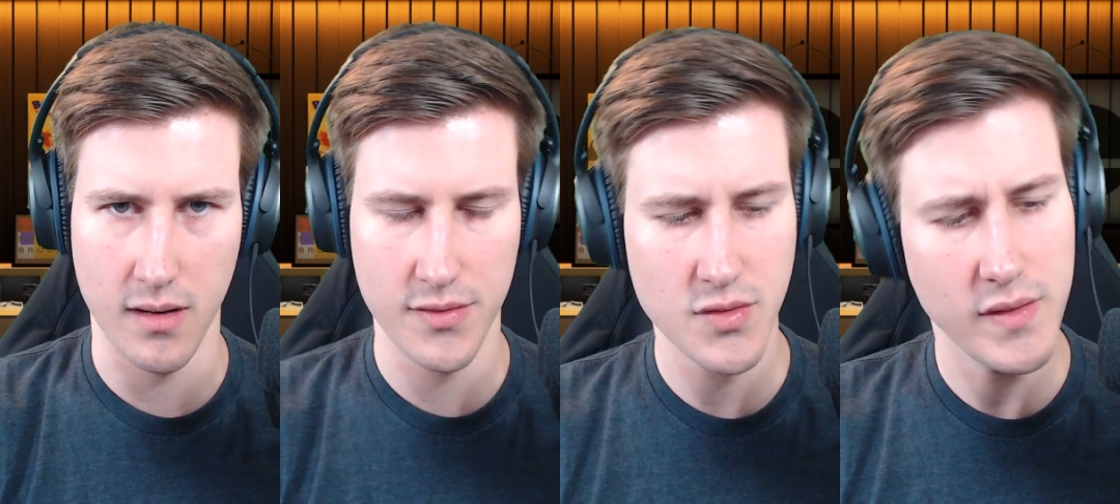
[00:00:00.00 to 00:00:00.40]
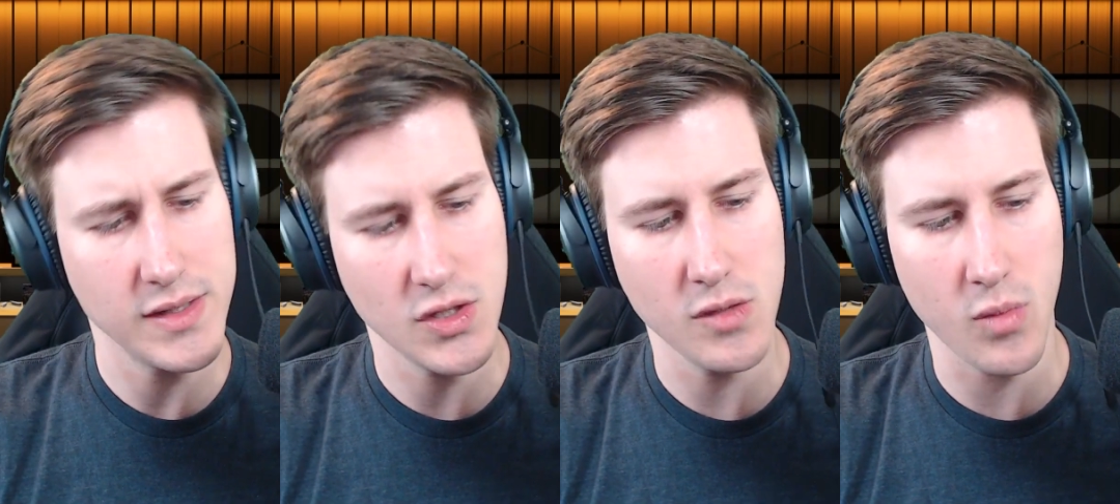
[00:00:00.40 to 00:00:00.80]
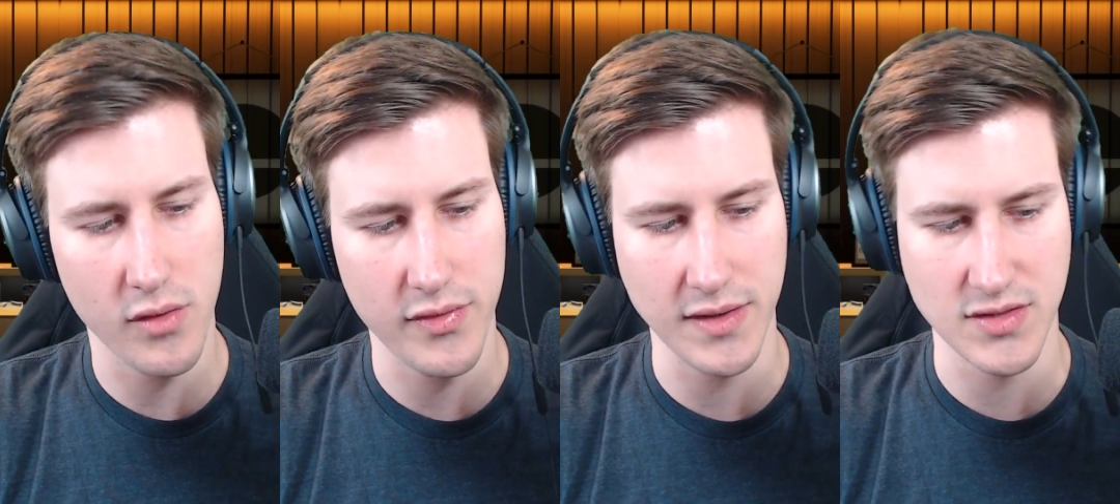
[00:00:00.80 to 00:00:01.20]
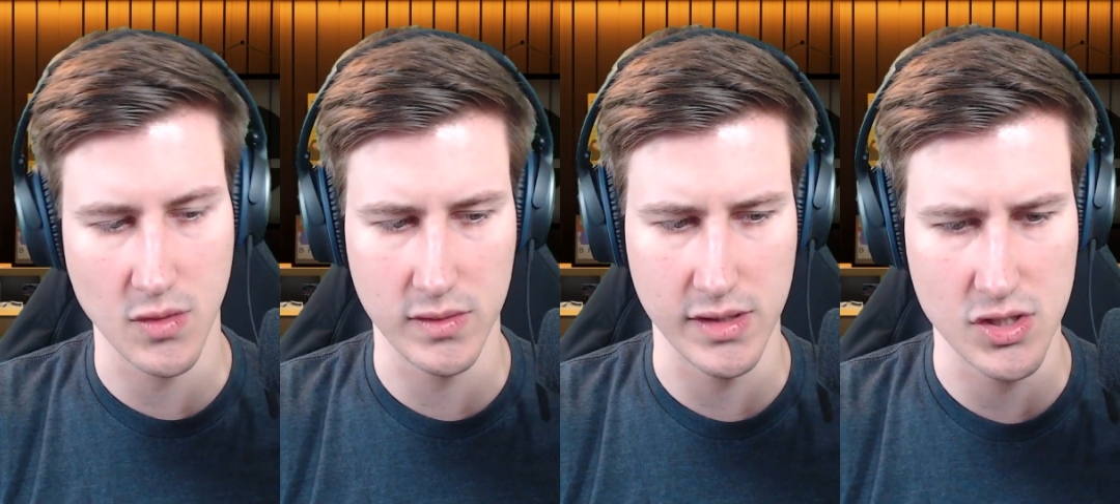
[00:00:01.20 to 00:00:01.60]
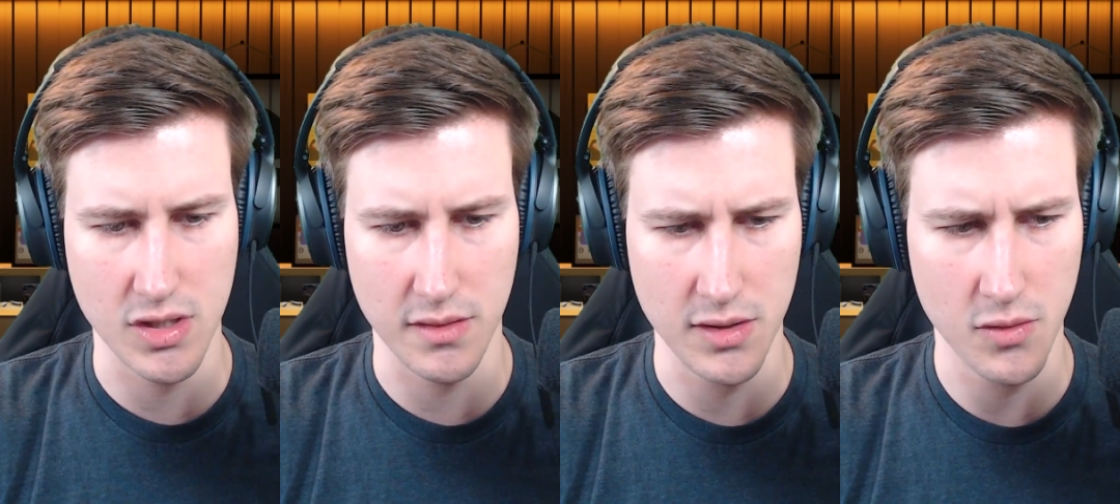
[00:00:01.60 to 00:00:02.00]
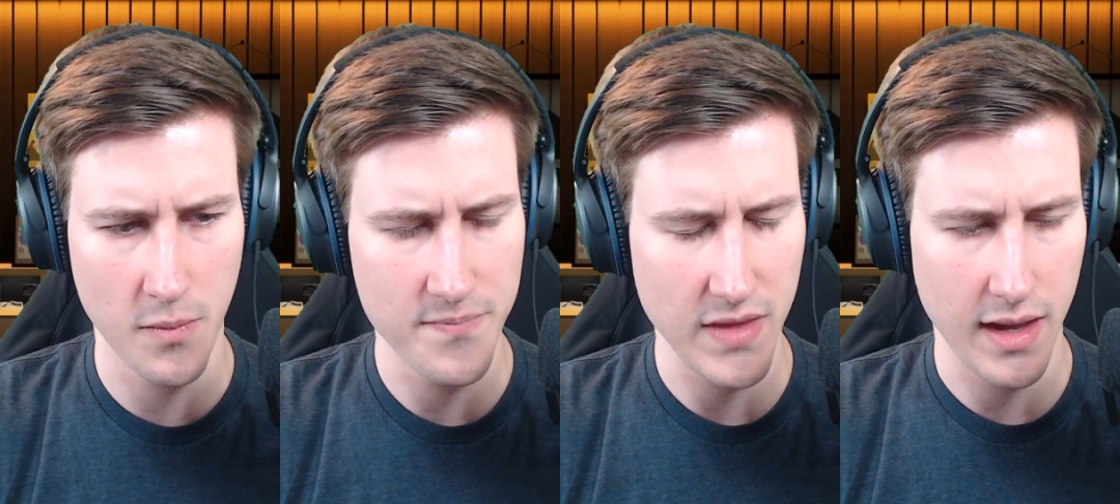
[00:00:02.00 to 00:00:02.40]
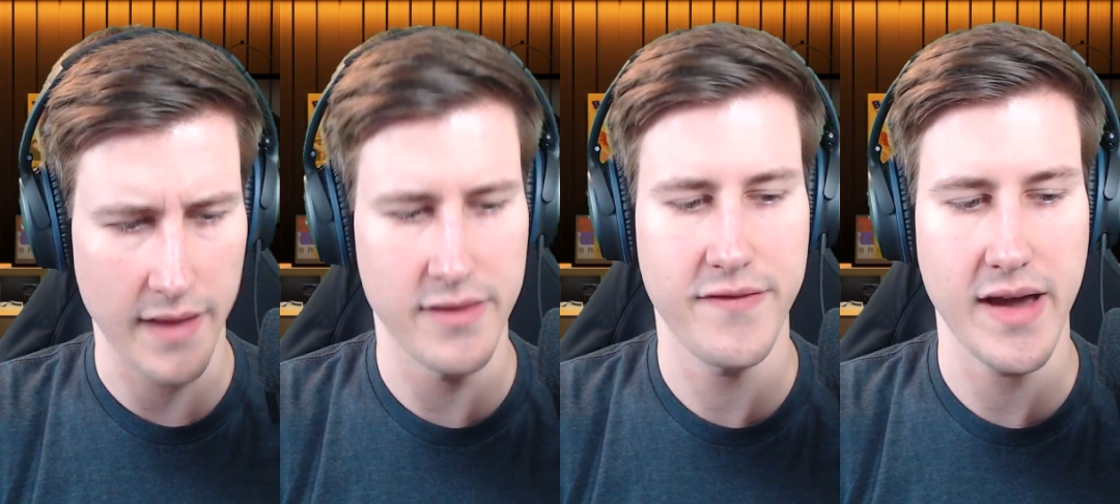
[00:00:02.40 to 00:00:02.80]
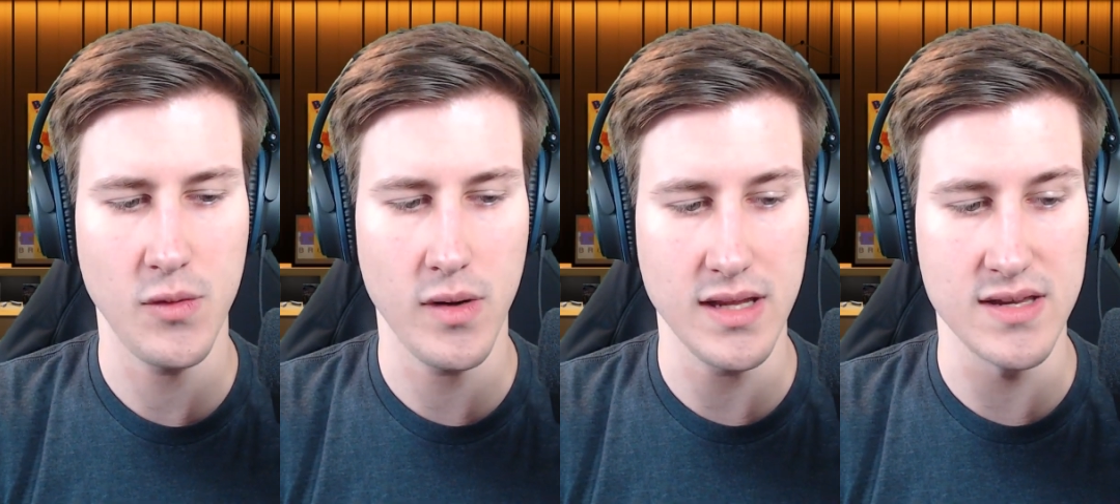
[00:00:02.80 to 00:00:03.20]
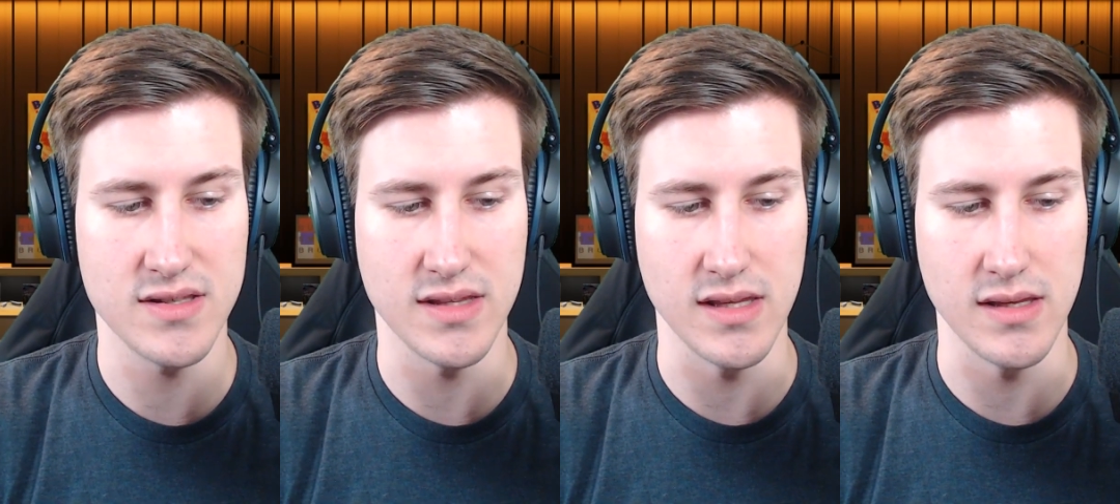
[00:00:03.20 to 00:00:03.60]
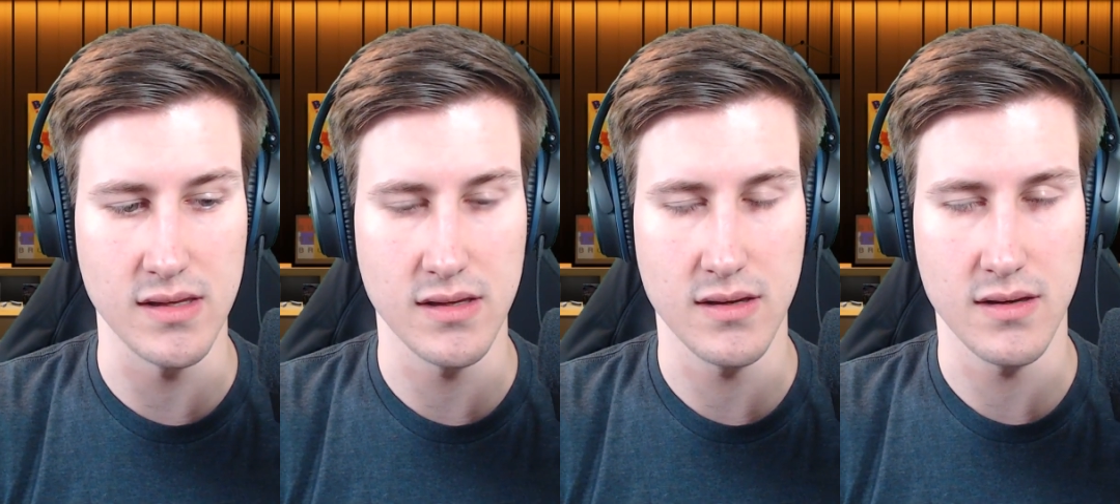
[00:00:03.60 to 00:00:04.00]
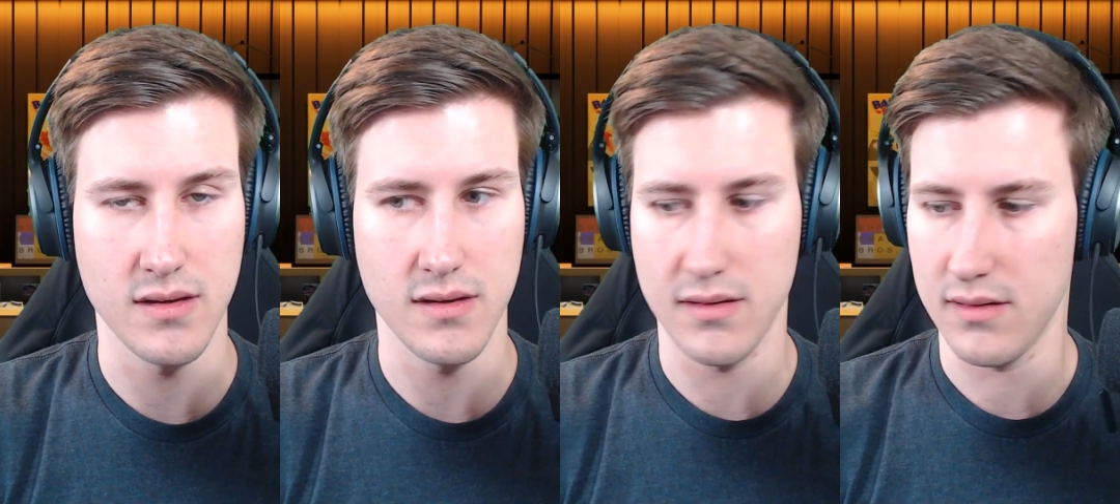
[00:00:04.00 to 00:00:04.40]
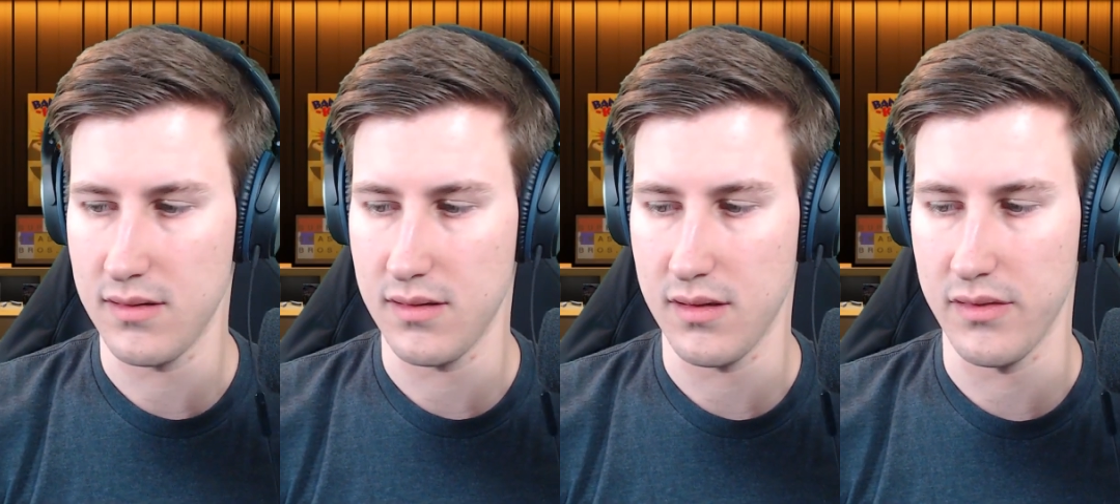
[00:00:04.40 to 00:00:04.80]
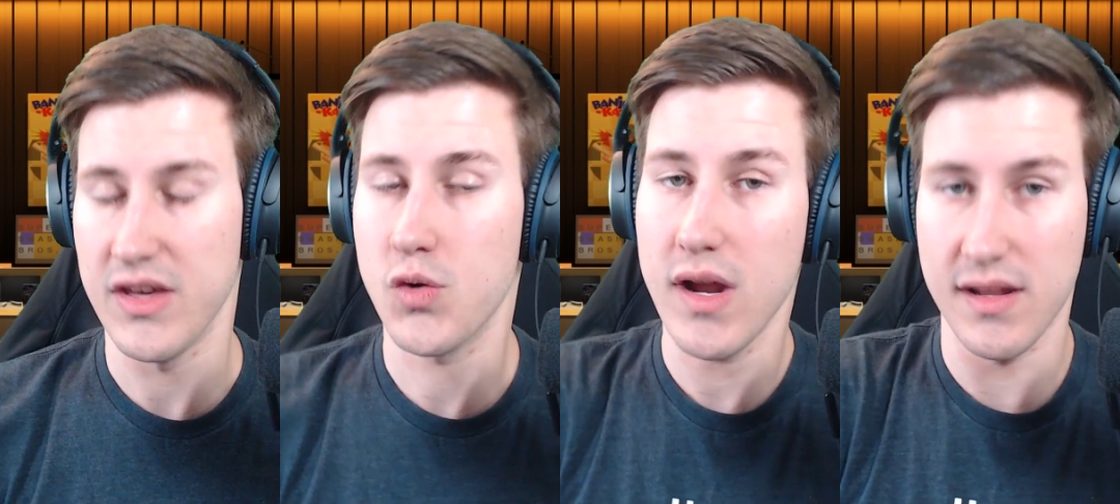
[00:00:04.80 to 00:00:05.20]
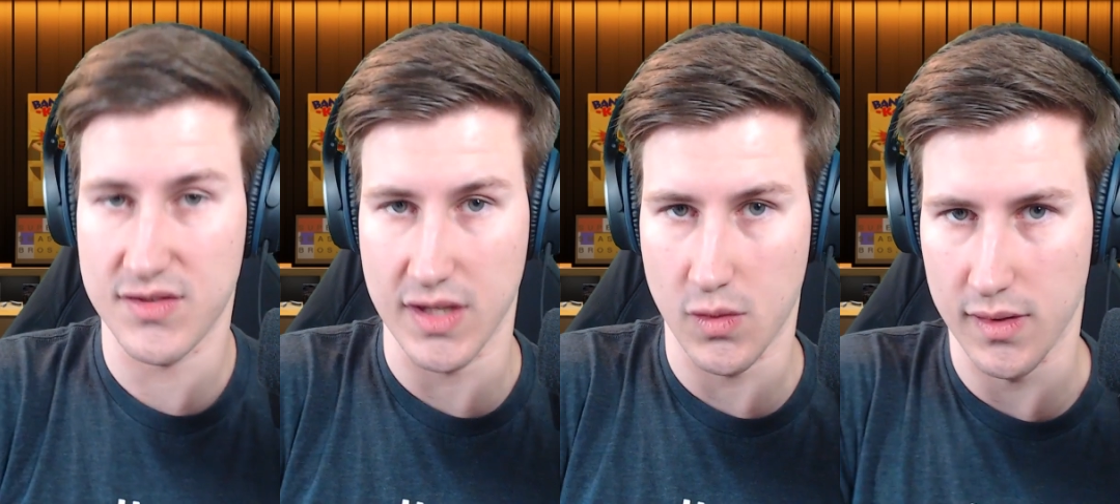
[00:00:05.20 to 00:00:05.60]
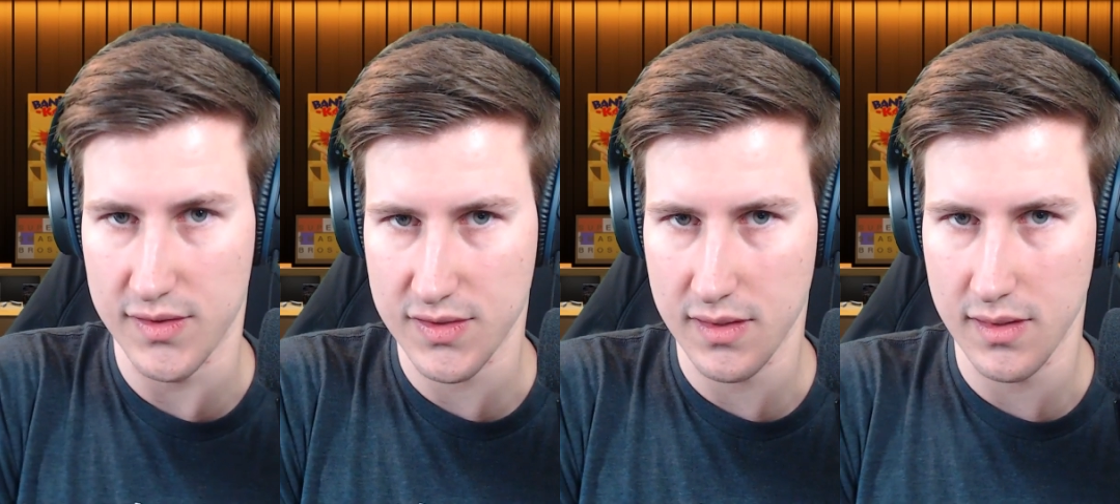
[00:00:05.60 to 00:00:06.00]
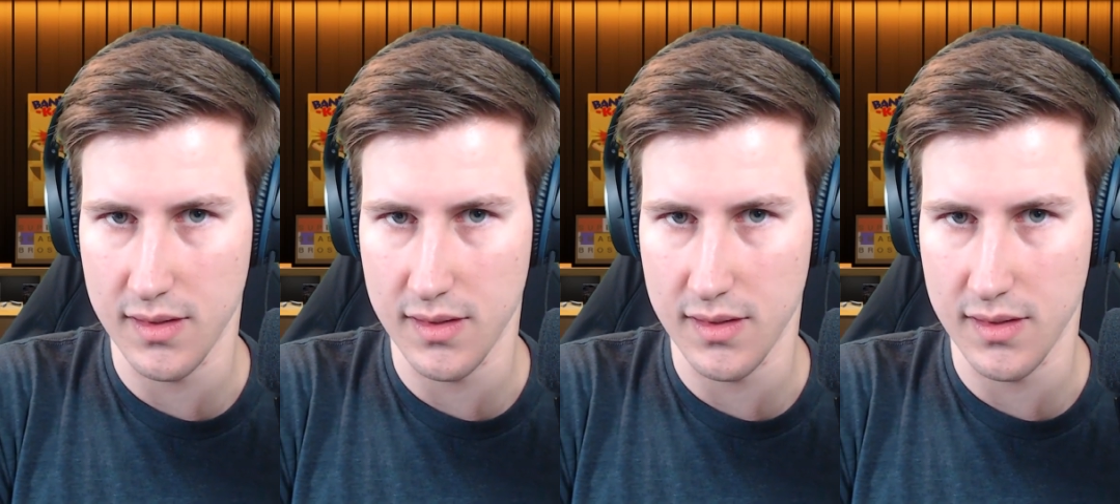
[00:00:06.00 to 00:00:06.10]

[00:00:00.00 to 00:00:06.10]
There's only 2 more things to really show you. And the final one is the credit sequence.